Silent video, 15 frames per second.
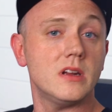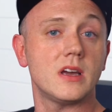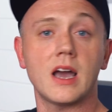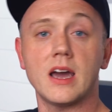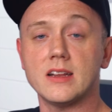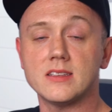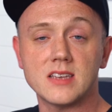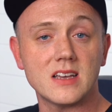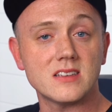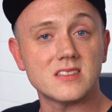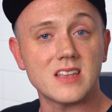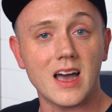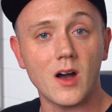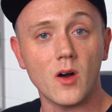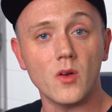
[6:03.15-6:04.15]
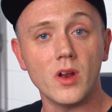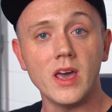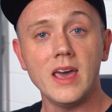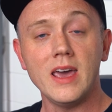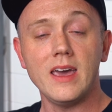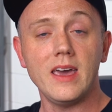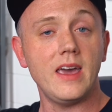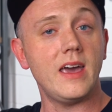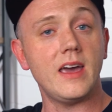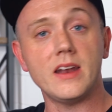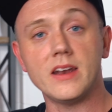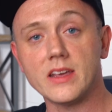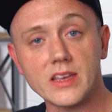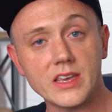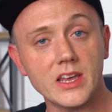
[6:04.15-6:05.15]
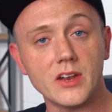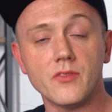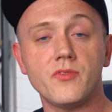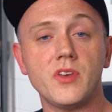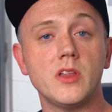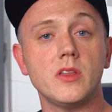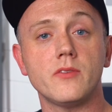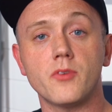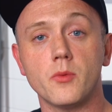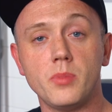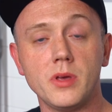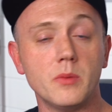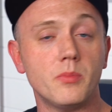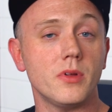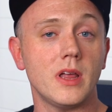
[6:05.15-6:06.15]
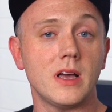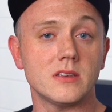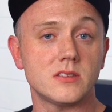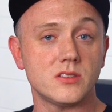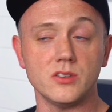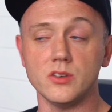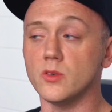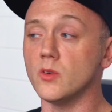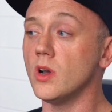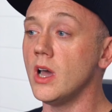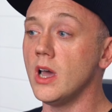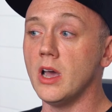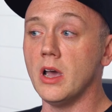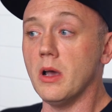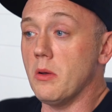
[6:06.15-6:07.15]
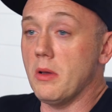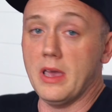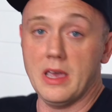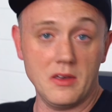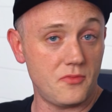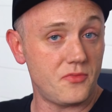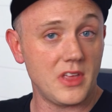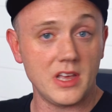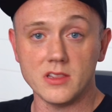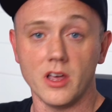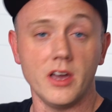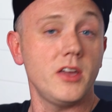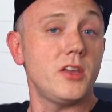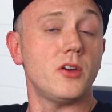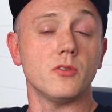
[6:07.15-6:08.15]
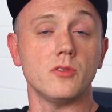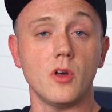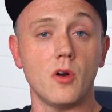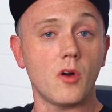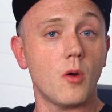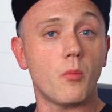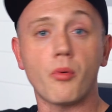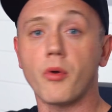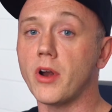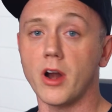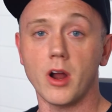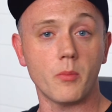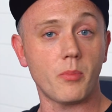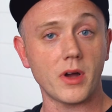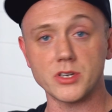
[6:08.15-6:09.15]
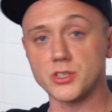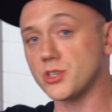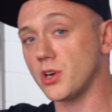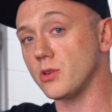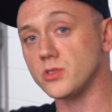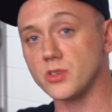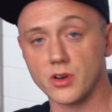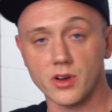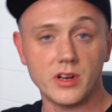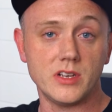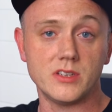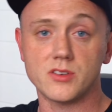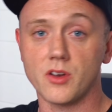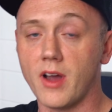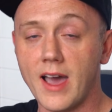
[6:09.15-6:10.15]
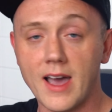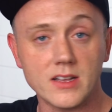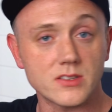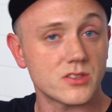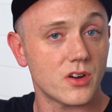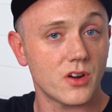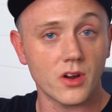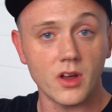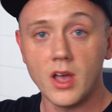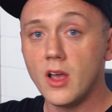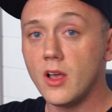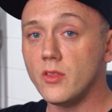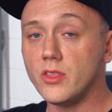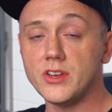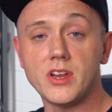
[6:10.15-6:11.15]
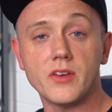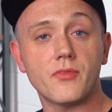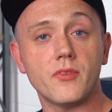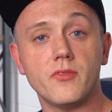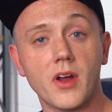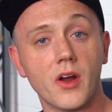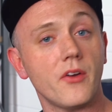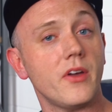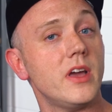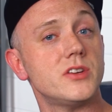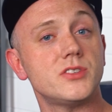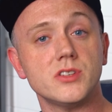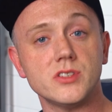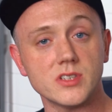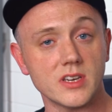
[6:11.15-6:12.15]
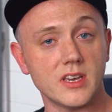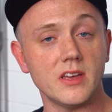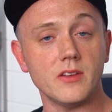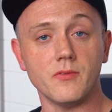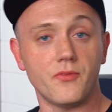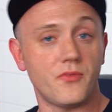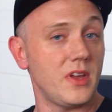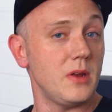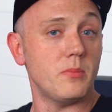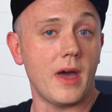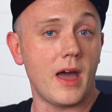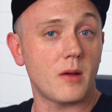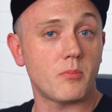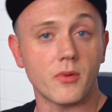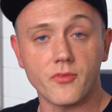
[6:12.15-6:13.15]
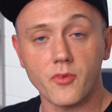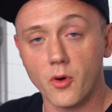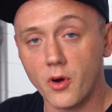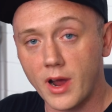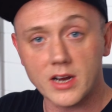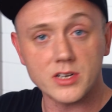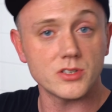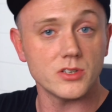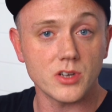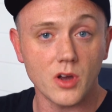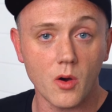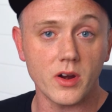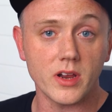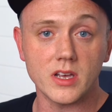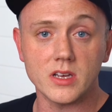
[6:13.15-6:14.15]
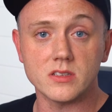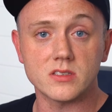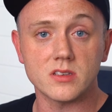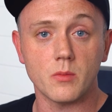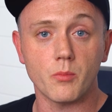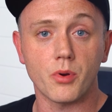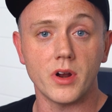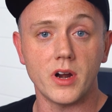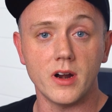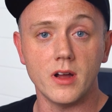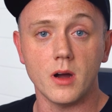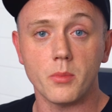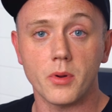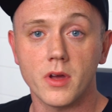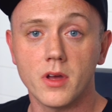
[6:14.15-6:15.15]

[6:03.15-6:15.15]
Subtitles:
to kind of test out and get a feeling from people as to if they like your logo printed up on shirts or hoodies or hats or the different variations, and get feedback before actually going and getting something printed up.